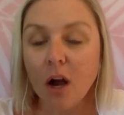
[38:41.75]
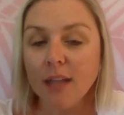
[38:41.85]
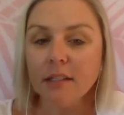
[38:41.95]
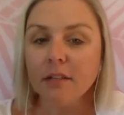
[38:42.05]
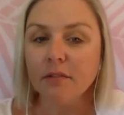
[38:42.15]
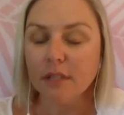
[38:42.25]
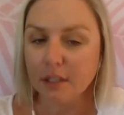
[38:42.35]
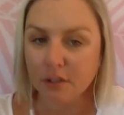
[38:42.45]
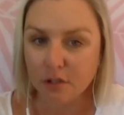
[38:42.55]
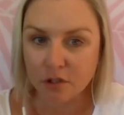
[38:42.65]
didn't
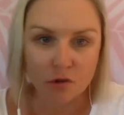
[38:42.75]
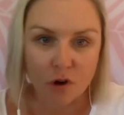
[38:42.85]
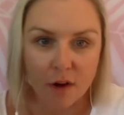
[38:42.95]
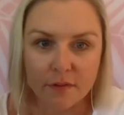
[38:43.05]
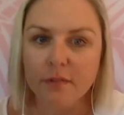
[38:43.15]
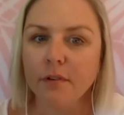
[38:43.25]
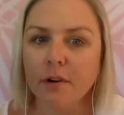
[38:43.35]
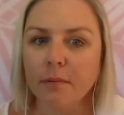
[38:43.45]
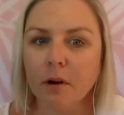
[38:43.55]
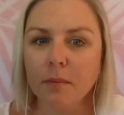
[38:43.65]
really used to drive it
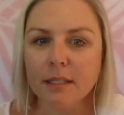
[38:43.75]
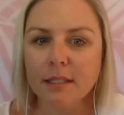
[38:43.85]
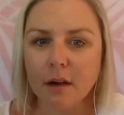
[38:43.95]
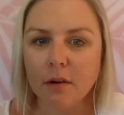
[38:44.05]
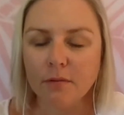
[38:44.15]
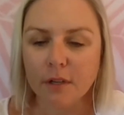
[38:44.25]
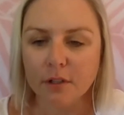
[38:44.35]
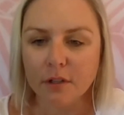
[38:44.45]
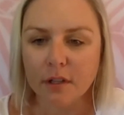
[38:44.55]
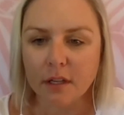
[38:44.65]
very well myself, I
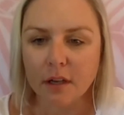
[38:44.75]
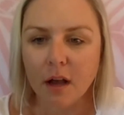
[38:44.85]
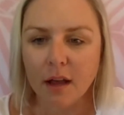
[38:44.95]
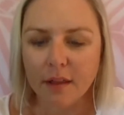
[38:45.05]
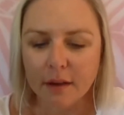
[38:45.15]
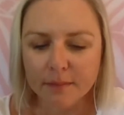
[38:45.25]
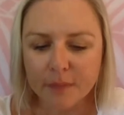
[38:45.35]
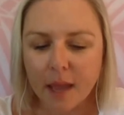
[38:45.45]
don't think either.